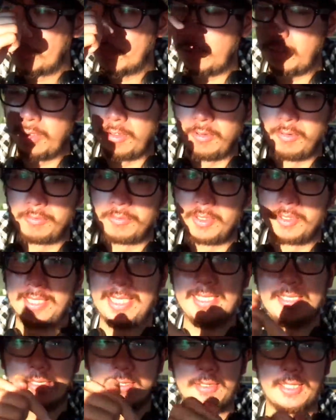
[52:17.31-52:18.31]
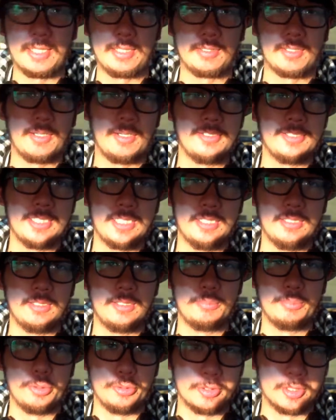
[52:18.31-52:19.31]
of the latest thing that I did
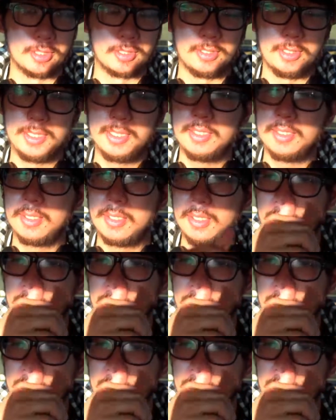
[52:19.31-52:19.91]
musically.